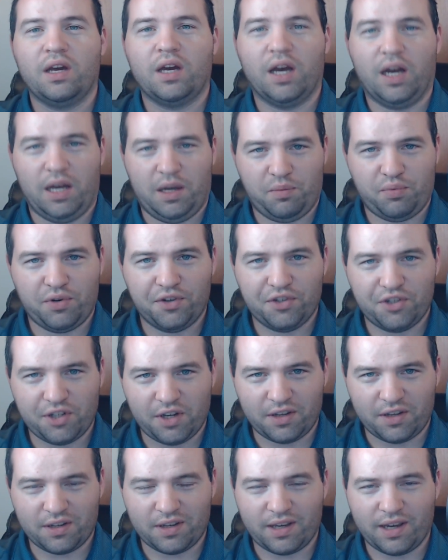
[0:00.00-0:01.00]
I
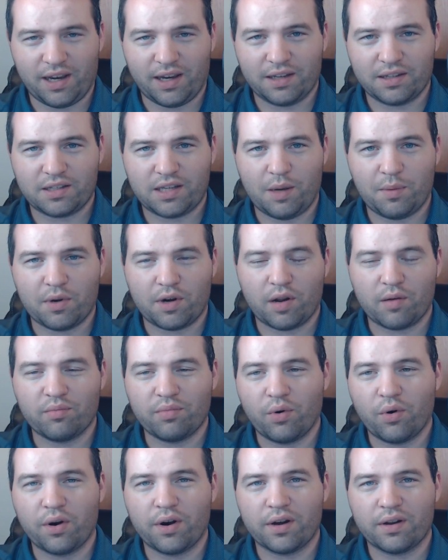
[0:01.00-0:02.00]
appreciate you guys coming on
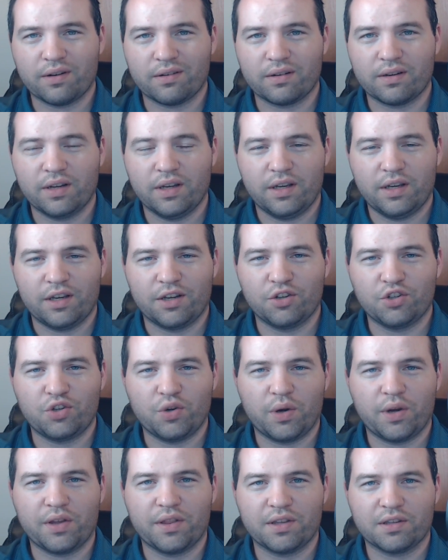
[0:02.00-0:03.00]
board and
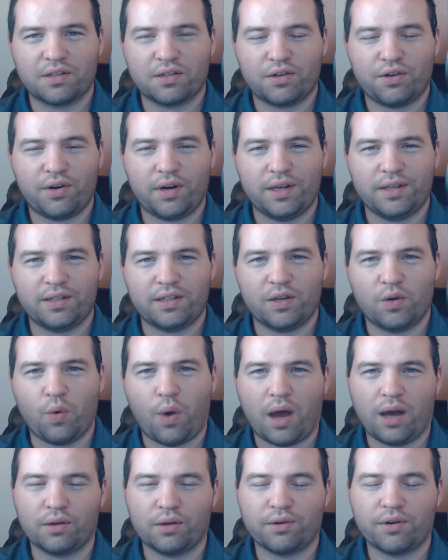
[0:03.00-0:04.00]
enjoying this crazy and
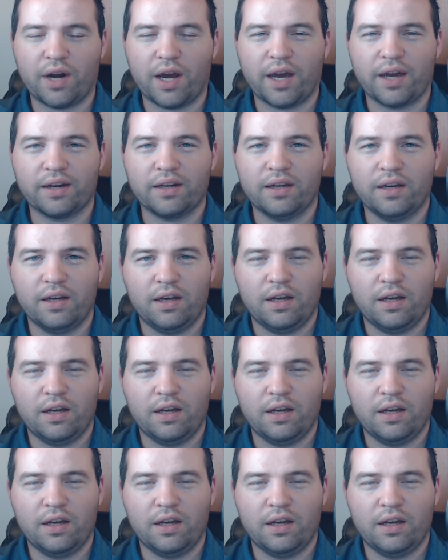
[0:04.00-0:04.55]
wild ride